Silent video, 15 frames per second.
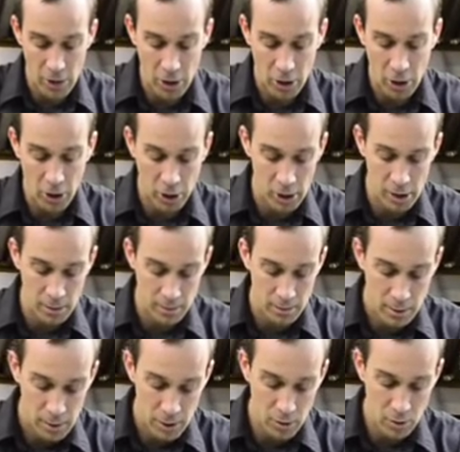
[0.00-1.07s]
to cook it
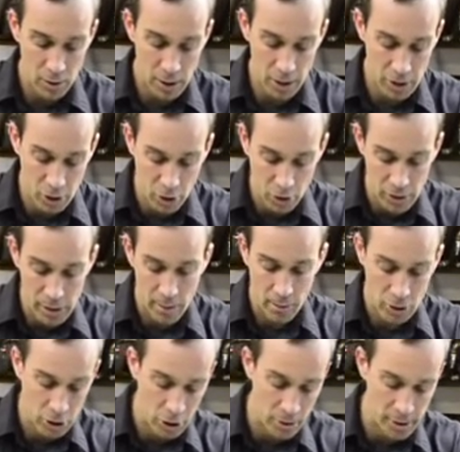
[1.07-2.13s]
to an internal
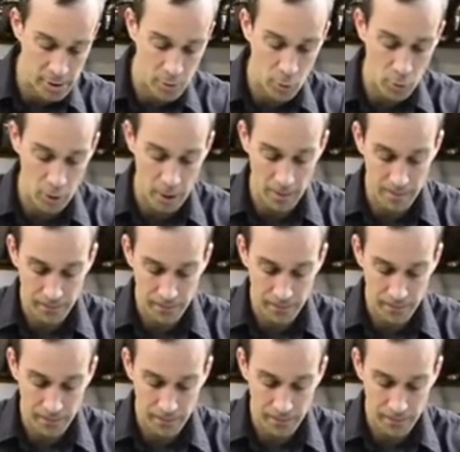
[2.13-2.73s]
temperature at this point.